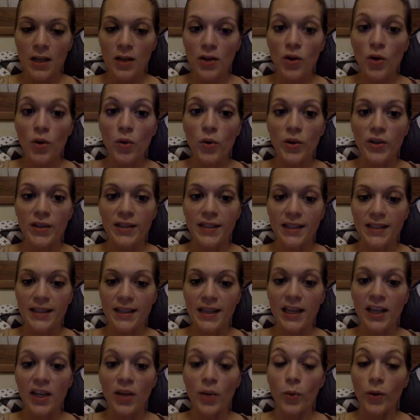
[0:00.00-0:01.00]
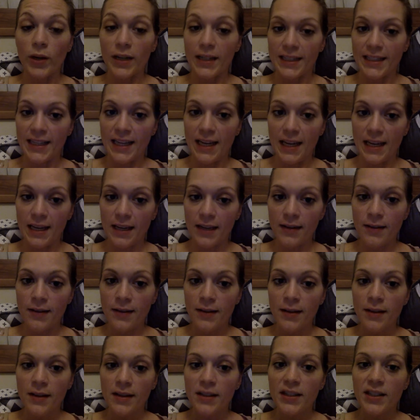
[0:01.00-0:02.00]
courses that you want to take.
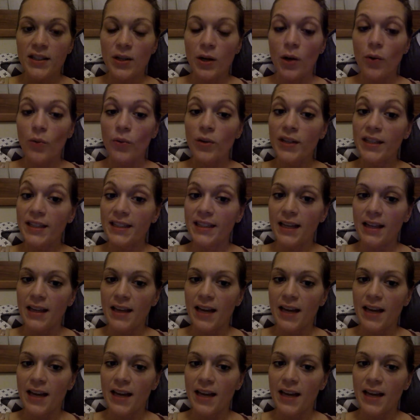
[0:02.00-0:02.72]
So I will say